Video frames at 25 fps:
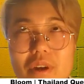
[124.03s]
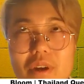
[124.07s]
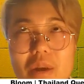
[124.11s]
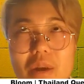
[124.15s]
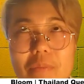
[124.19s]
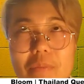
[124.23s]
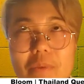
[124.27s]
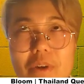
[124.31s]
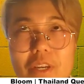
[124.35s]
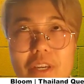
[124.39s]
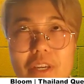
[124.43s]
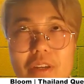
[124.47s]

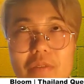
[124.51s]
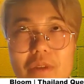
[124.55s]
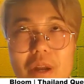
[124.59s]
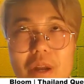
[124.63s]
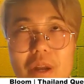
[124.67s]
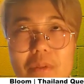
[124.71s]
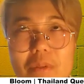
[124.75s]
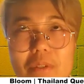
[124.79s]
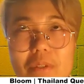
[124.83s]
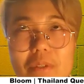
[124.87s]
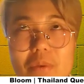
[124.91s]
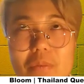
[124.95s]

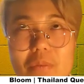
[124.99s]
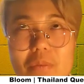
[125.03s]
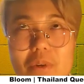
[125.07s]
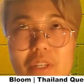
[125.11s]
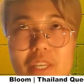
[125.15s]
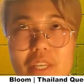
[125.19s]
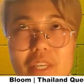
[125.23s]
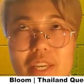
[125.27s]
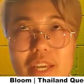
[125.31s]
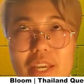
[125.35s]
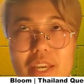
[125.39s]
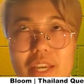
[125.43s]

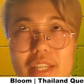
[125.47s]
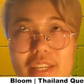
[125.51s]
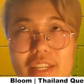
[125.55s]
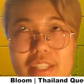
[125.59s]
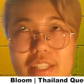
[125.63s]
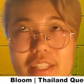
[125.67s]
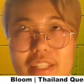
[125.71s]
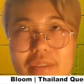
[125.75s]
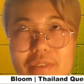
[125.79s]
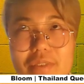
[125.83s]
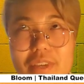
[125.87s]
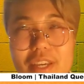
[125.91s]
as a
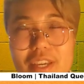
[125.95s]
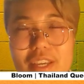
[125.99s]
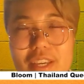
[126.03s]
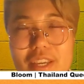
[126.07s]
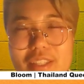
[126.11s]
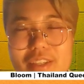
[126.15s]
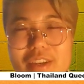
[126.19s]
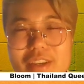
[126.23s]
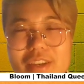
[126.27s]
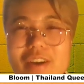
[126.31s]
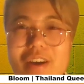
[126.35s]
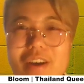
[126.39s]

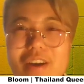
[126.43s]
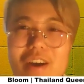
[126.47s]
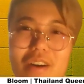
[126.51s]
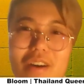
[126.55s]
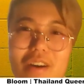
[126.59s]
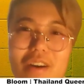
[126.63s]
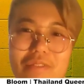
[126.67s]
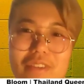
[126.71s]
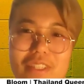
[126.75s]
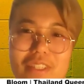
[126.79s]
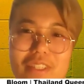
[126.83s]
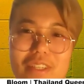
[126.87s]
HIV/AIDS
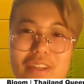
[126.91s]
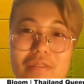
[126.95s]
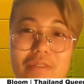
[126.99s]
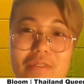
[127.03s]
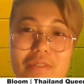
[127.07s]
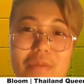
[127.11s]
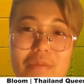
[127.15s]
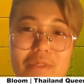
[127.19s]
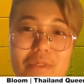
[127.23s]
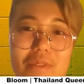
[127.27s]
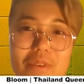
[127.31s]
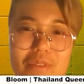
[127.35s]
officer
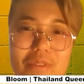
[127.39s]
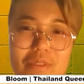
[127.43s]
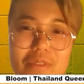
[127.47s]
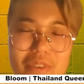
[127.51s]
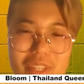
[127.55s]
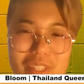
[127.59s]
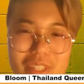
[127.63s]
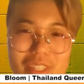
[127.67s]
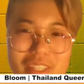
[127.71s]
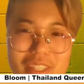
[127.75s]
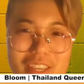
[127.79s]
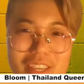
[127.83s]
from Youth
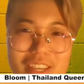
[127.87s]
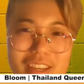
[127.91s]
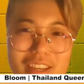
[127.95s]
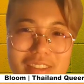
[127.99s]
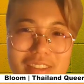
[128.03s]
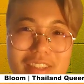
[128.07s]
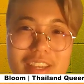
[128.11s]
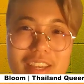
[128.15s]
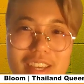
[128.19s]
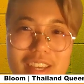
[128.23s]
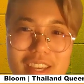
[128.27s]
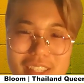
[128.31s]
Voices
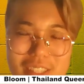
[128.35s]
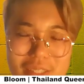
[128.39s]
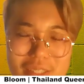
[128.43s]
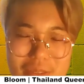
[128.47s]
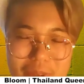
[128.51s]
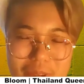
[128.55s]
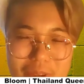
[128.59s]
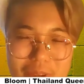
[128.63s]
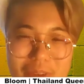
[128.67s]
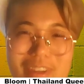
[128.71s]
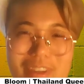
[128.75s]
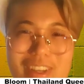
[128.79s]
Count as
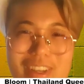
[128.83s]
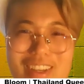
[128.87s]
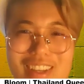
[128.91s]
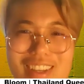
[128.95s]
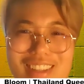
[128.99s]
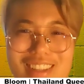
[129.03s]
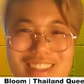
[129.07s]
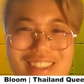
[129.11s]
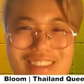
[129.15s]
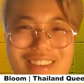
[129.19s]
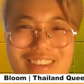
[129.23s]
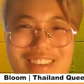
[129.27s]
well.
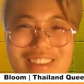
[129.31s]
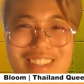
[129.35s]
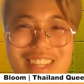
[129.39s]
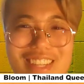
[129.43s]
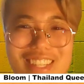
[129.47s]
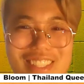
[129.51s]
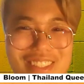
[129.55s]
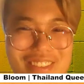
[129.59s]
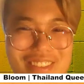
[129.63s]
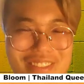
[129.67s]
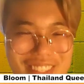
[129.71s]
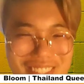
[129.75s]
So
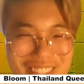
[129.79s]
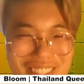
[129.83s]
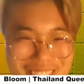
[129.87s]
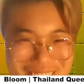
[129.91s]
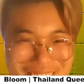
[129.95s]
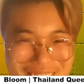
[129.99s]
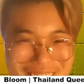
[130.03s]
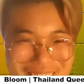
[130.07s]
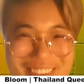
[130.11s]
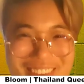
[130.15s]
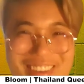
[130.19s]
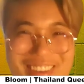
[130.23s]
nice to meet you
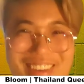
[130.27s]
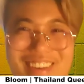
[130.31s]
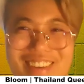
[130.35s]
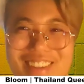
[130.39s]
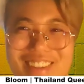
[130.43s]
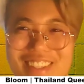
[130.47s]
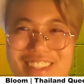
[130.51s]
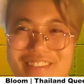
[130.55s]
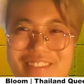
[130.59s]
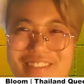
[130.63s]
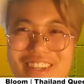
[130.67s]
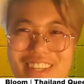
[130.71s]
all.
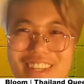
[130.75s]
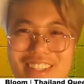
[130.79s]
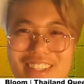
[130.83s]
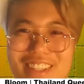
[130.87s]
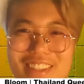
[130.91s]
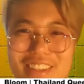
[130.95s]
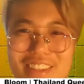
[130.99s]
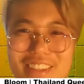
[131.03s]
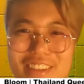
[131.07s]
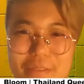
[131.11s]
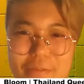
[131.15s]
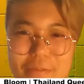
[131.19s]
Terima
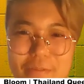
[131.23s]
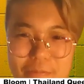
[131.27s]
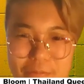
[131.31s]
kasih.